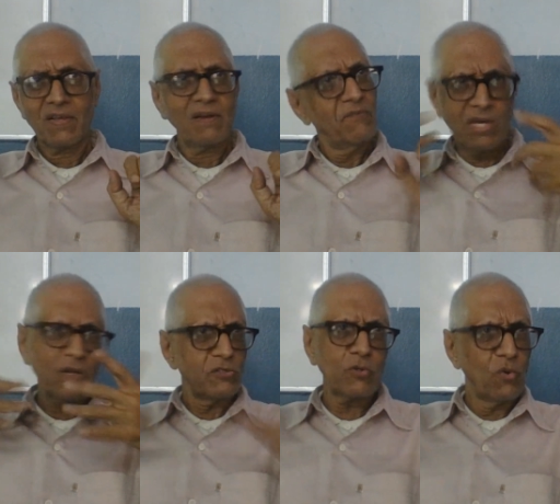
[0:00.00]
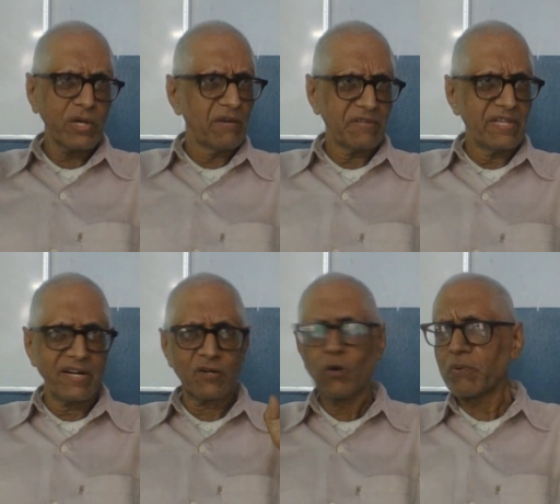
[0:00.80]
We are also okay with
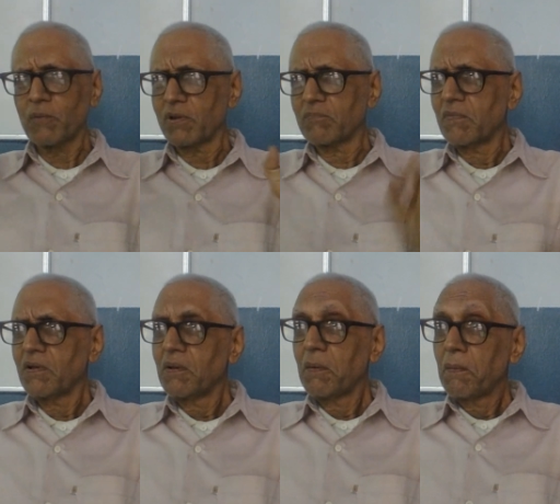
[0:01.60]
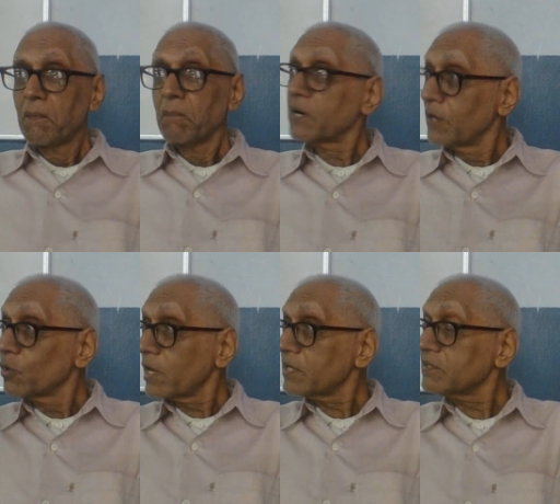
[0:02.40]
that, no problem. But
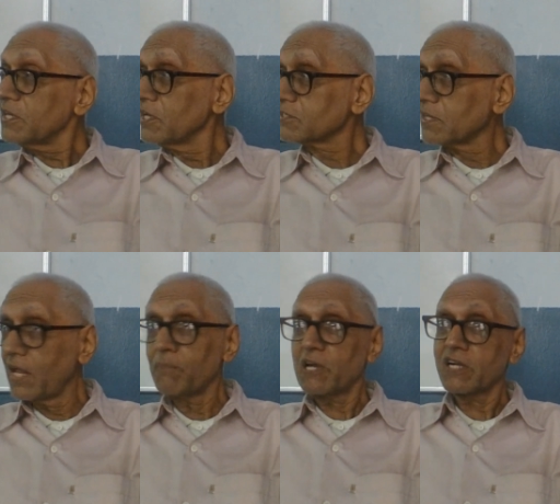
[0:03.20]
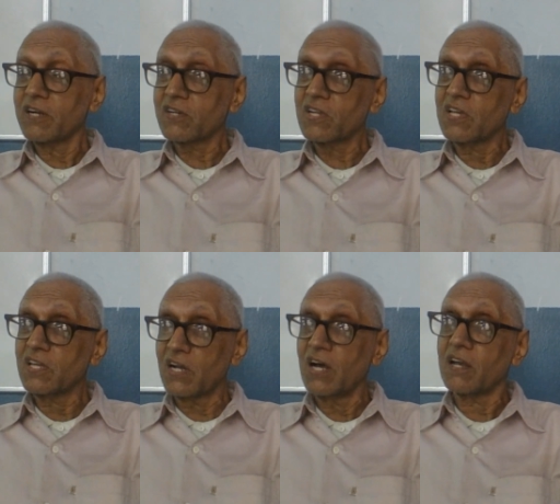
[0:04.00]
look at the Islamic country,
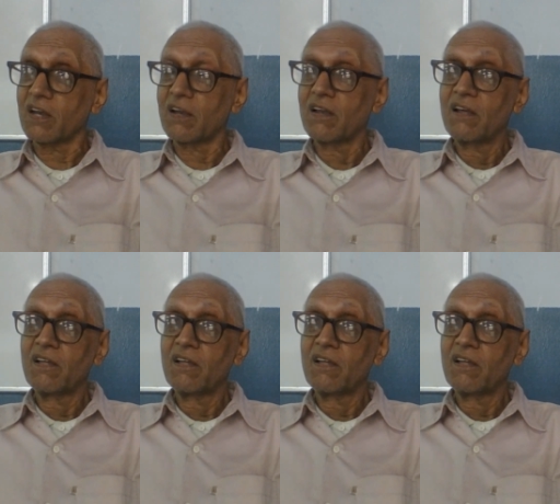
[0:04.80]
Iran.